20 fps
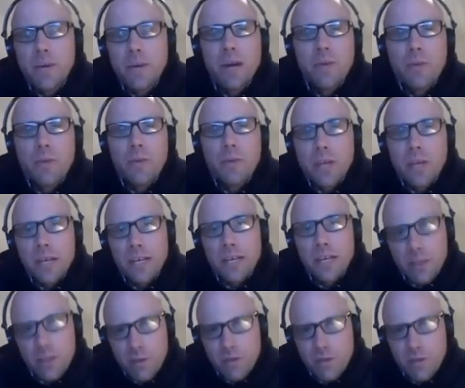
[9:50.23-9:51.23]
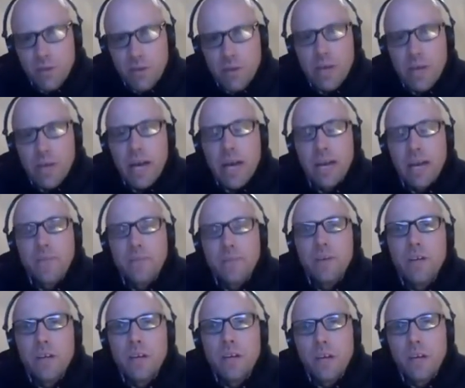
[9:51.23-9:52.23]
kind of ridiculous story out of
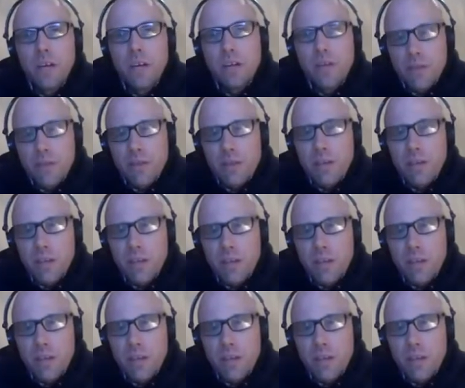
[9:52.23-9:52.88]
it. And it's